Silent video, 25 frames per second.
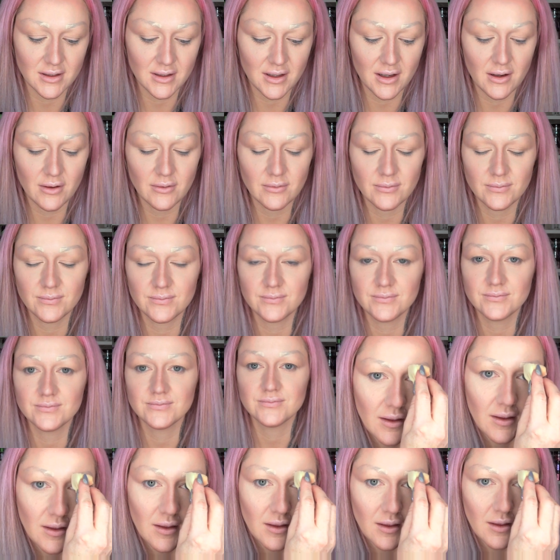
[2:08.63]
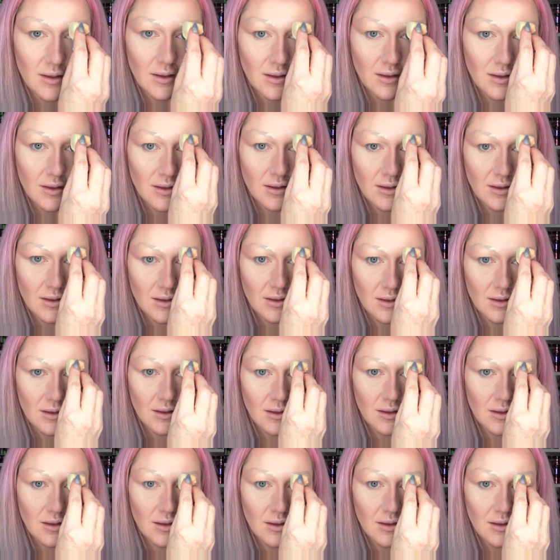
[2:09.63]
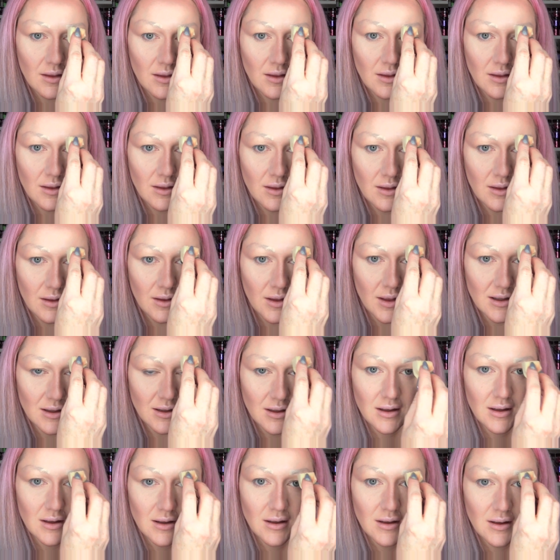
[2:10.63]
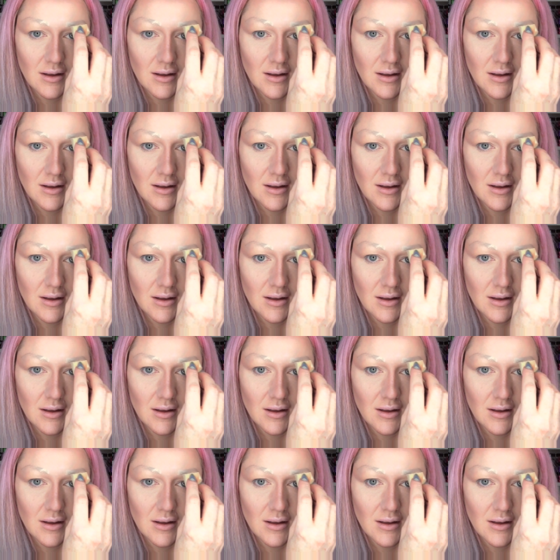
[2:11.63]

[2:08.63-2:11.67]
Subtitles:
now. Tap lightly.